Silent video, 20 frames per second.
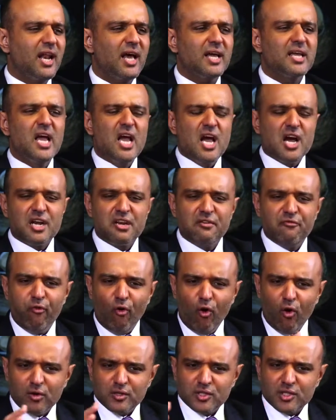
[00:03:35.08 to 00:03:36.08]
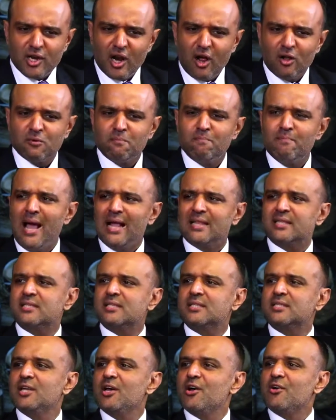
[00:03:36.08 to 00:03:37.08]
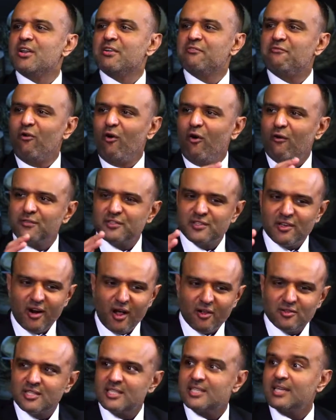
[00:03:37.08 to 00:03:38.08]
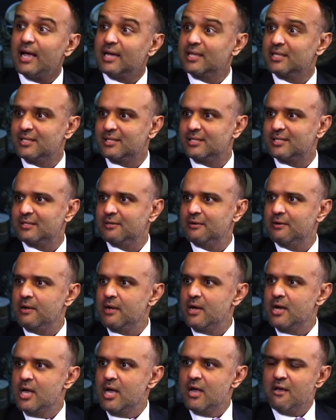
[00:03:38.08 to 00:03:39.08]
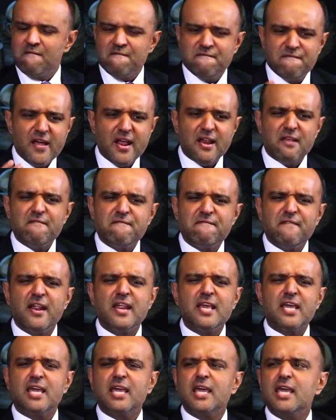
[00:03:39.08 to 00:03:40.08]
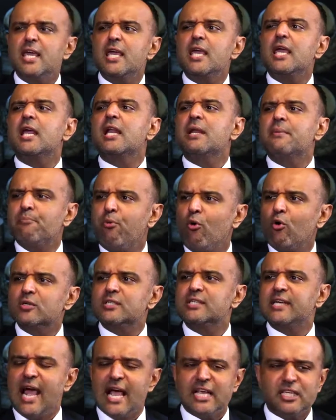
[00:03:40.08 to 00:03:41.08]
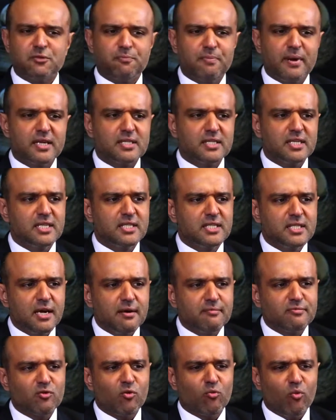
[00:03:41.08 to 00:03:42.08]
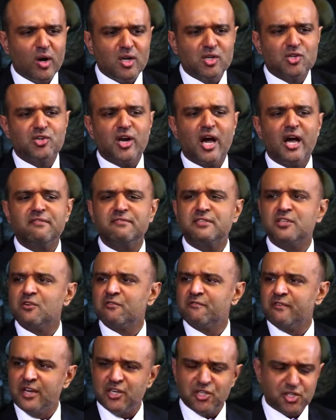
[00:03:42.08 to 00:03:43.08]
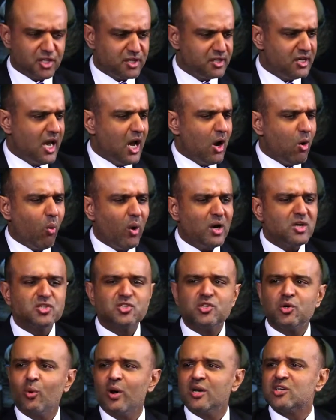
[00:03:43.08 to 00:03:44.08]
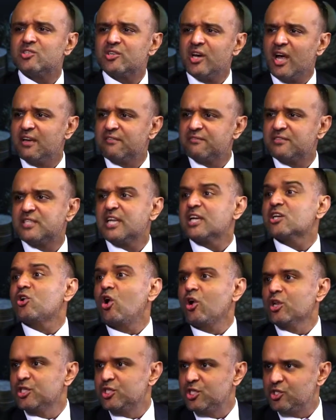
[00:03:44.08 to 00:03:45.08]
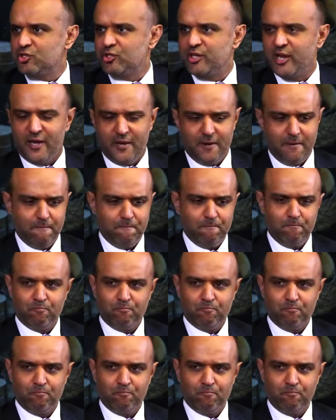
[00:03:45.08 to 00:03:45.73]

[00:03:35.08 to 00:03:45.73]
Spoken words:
the like, revolves around maths, revolves around science. Very, very key and important aspects in terms of what drives innovation, what drives technology today.